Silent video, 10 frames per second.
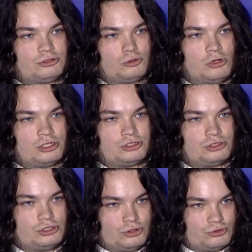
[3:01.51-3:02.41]
watch the
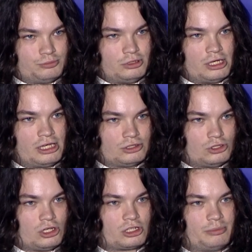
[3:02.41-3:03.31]
children play and
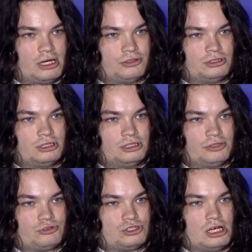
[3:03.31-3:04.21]
talk about the
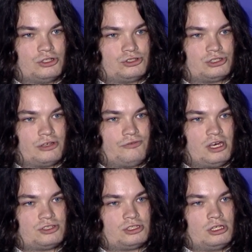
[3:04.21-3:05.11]
different challenges they
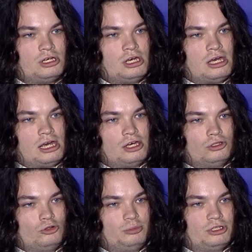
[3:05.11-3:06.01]
face, and
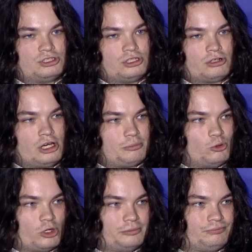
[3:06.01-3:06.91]
Lublin is near an
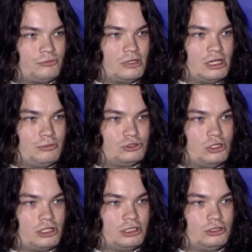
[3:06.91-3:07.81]
airport. And I was
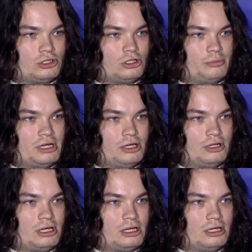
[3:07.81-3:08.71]
talking to her
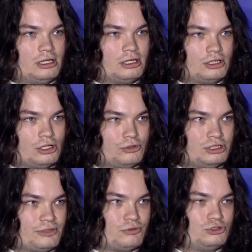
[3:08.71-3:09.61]
about, you know, the
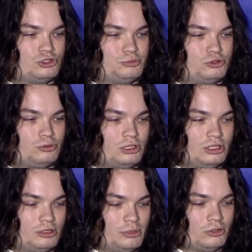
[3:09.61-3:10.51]
differences between
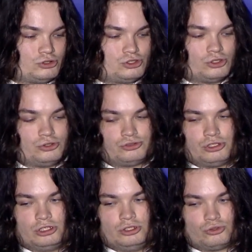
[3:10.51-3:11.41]
the Polish children
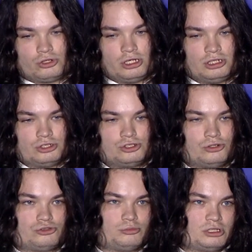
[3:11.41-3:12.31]
and the Ukrainian
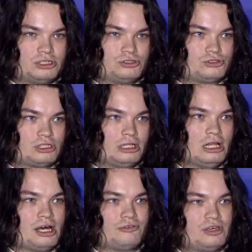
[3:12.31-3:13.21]
children, because there's a
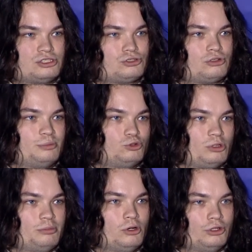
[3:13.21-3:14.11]
lot of history between
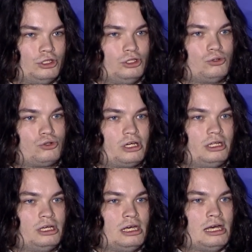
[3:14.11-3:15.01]
Poland and Ukraine
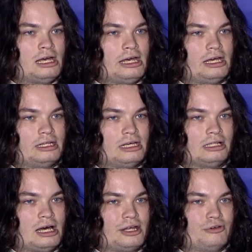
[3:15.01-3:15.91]
and a
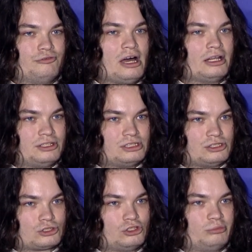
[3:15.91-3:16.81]
lot of violence that has
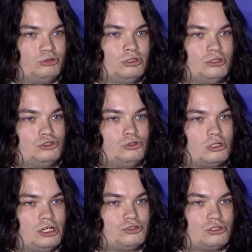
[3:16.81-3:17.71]
occurred between those two
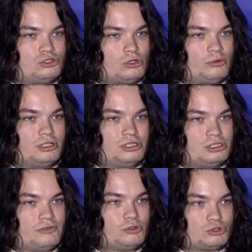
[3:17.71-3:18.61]
countries, so I wanted to see
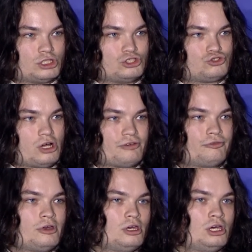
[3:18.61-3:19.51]
if there was any strife.
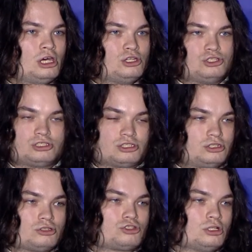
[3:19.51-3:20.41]
And she says,
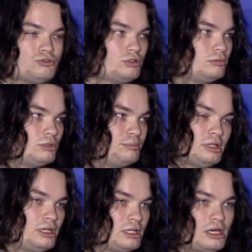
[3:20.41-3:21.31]
they're children. They
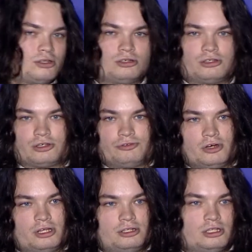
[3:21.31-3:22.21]
play together, they're
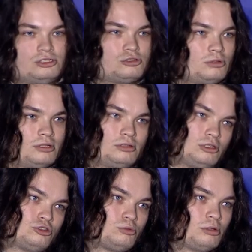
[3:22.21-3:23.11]
fun, they just want
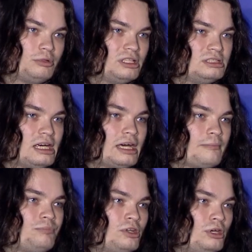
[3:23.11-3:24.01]
to play tag.
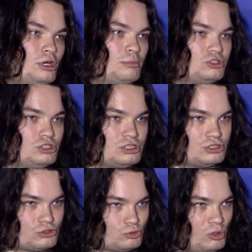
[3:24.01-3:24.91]
But she says
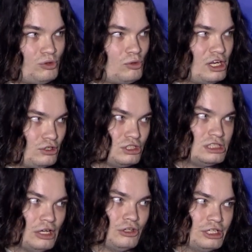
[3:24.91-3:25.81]
there's one way you can
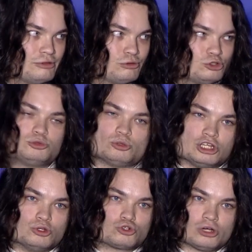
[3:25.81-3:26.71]
tell the difference between a
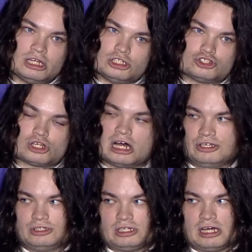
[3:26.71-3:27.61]
Ukrainian
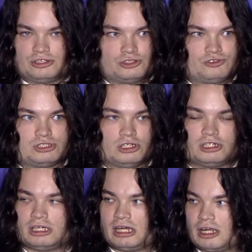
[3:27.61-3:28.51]
child at this
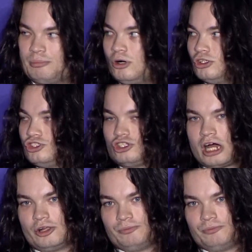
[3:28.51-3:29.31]
facility and a Polish child.